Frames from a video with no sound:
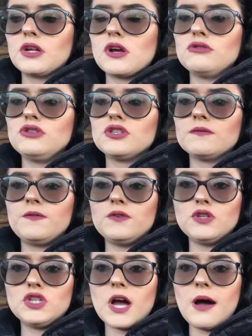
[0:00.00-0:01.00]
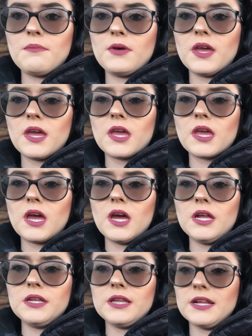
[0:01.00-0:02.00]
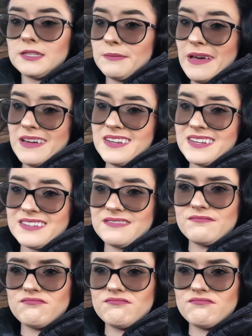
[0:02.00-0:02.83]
go do some food shopping, and that's about it.